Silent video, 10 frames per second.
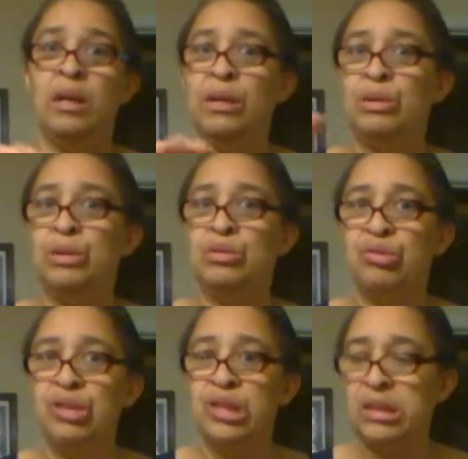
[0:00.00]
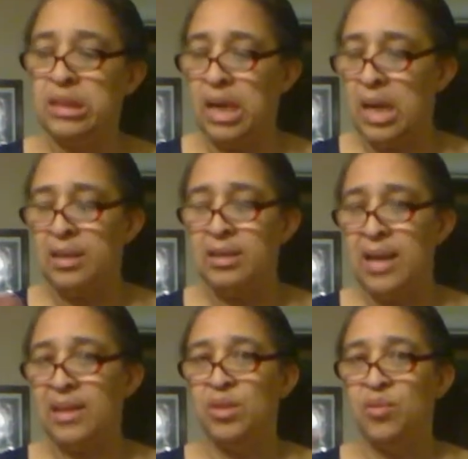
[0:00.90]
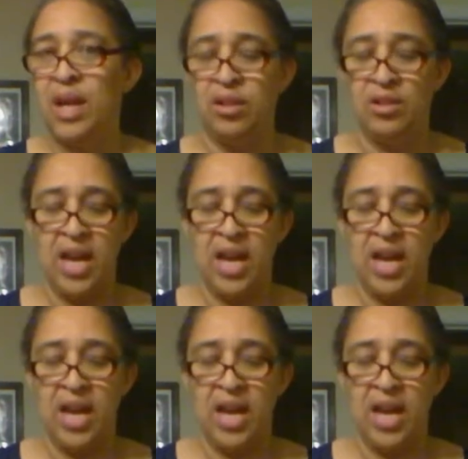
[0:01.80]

the nutritious kind, not the regular